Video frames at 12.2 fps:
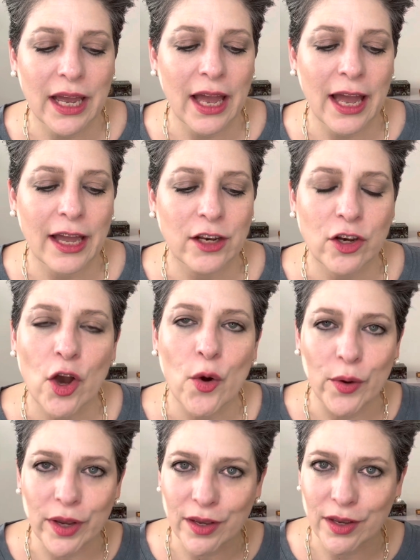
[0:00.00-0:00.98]

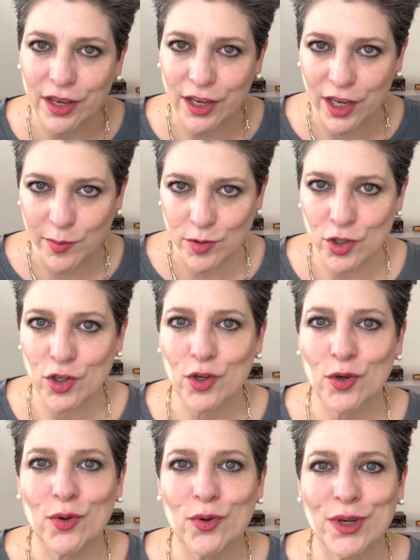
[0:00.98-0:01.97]
no, it keeps
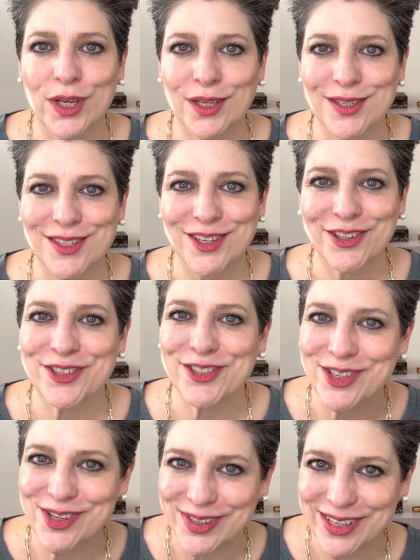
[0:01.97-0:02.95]
you in a
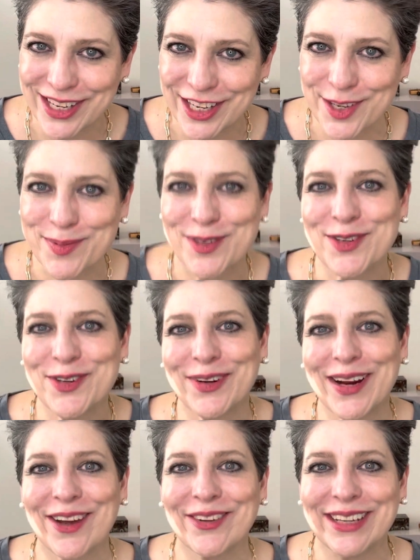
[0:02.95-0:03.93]
serious note. It keeps you
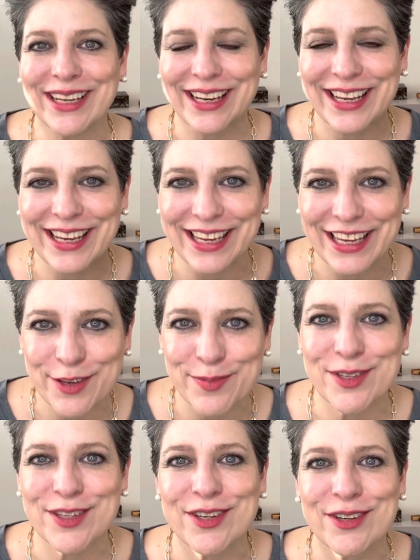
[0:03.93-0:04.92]
grounded. It
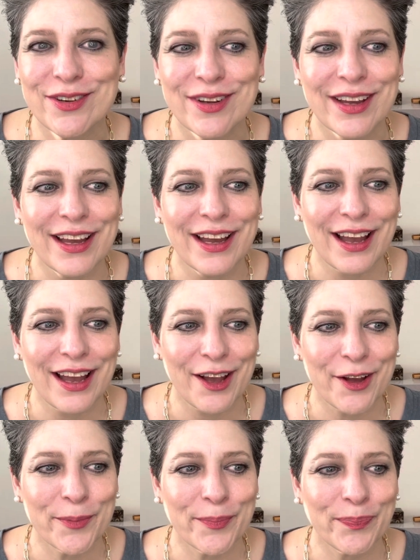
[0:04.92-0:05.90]
keeps you
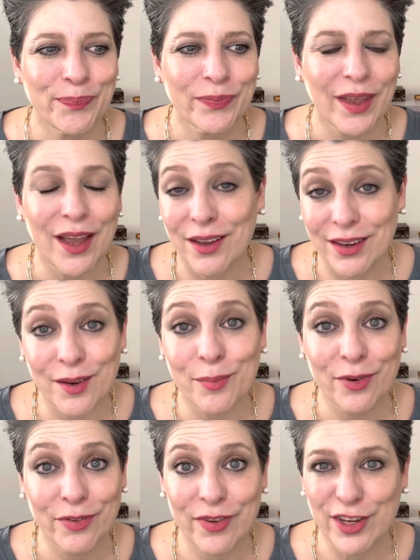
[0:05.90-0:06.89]
in a
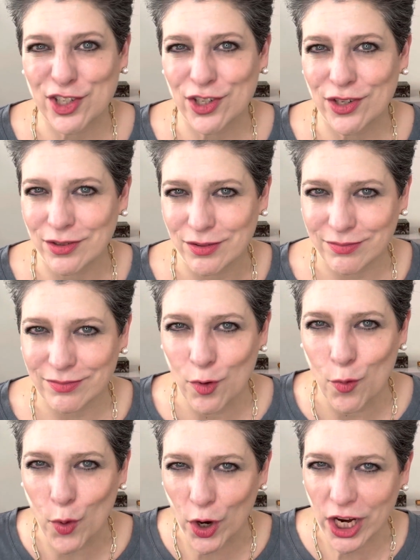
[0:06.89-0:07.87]
professional
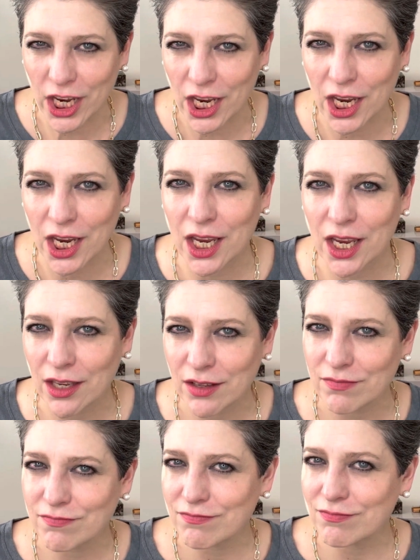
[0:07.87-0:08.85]
working.